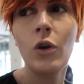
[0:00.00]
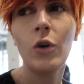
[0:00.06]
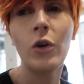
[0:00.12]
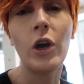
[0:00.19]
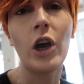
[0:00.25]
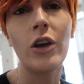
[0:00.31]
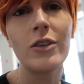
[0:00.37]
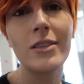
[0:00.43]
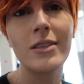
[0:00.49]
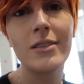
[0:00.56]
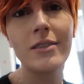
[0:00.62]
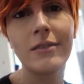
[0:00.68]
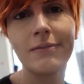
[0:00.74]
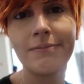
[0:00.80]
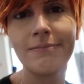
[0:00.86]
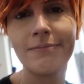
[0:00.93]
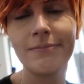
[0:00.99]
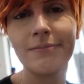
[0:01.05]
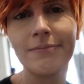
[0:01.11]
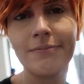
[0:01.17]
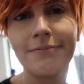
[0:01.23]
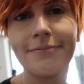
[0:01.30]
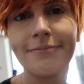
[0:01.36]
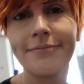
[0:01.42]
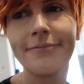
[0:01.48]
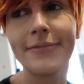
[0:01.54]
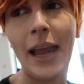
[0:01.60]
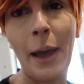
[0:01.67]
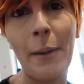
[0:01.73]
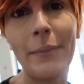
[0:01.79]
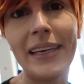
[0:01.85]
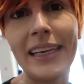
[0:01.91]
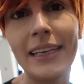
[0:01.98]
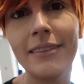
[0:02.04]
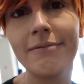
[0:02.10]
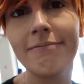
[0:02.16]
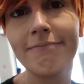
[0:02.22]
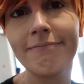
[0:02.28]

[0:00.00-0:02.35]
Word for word: Who knows? Not me.